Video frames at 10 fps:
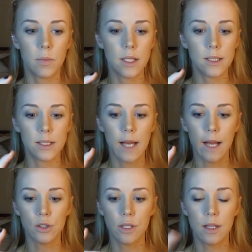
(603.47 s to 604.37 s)
This is
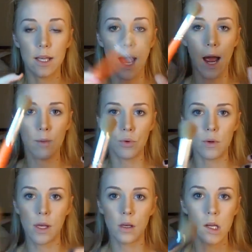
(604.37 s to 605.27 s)
actually the Eye
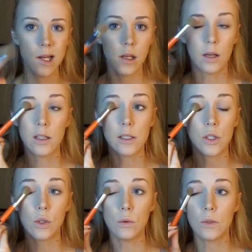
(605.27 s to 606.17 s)
Buki, and this is
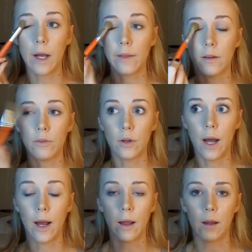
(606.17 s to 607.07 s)
huge, I think, for an
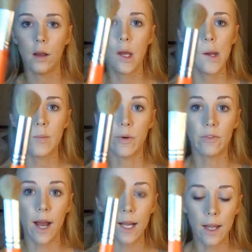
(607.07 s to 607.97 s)
eye. But
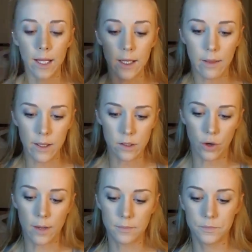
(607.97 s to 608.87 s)
for highlighting, I think it's
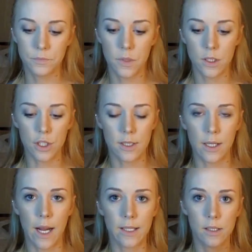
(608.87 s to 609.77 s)
great. It's just a
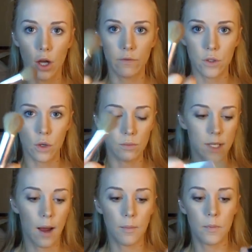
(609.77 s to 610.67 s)
nice soft dome
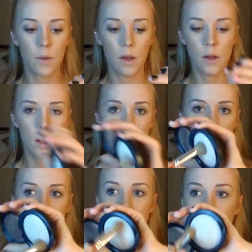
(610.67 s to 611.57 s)
top.
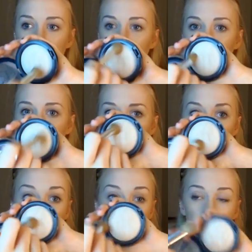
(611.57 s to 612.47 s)
Swirl
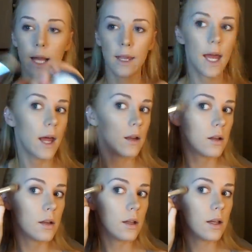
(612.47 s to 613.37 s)
that in there like that.
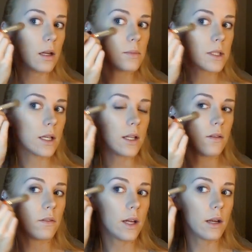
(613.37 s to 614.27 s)
And I'm just going to hit
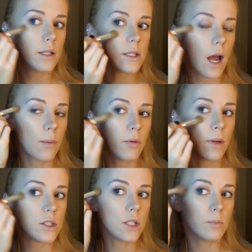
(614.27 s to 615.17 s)
the very top of
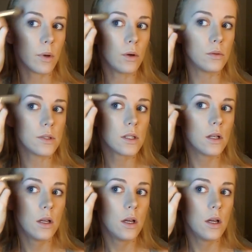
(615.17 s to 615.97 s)
my cheekbones,